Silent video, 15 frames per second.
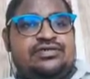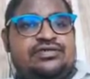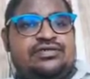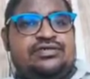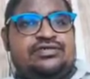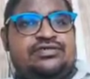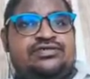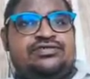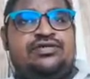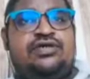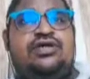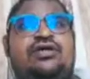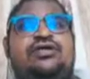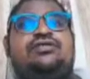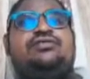into
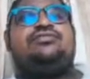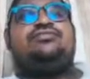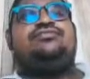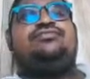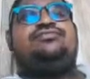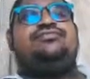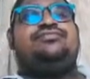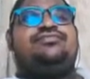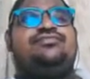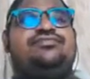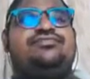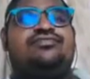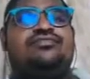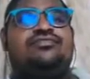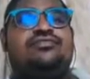R.
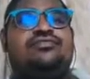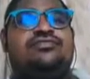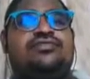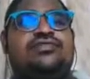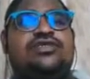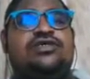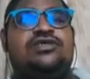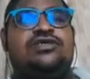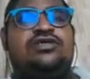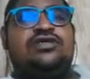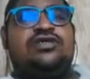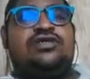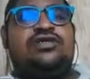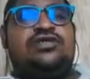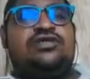Okay.
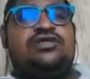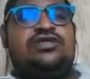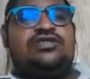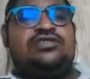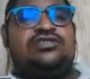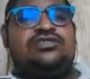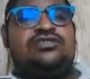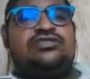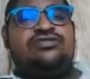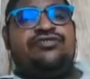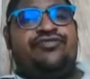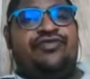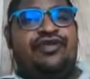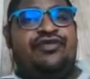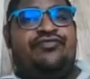Yes, if
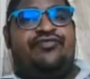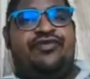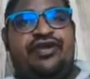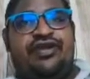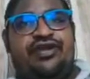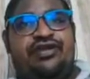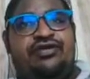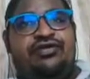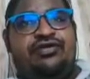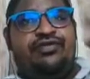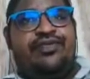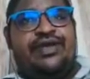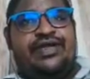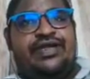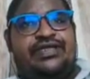for loop
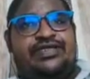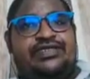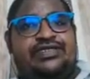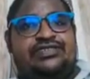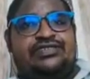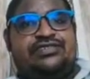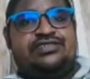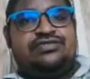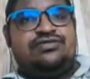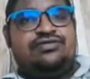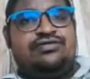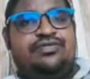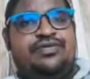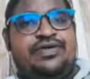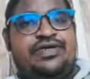inductance
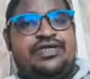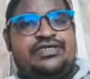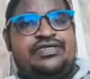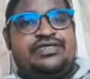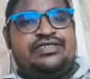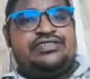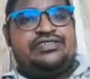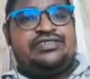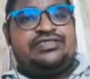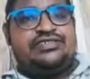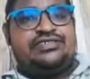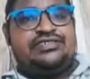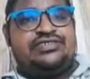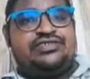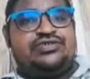in the
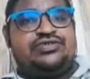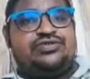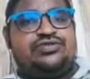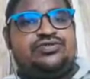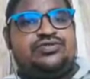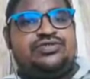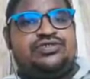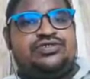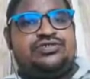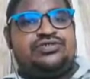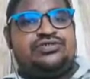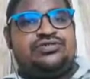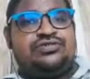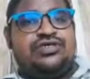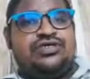sense 2
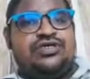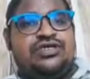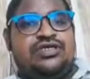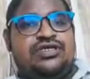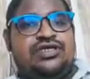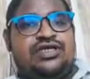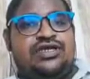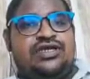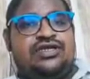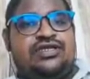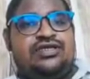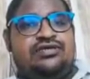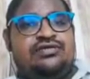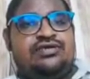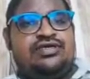into LA,
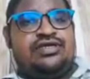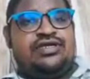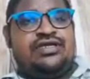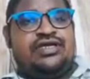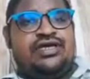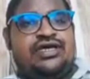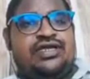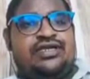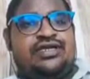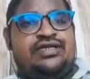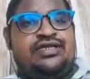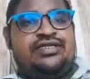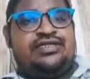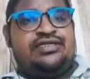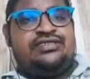you can
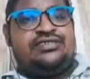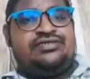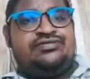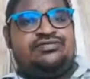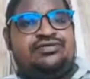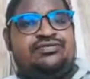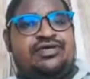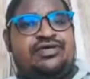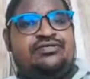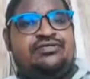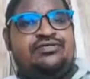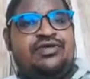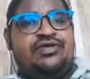calculate. Then it will become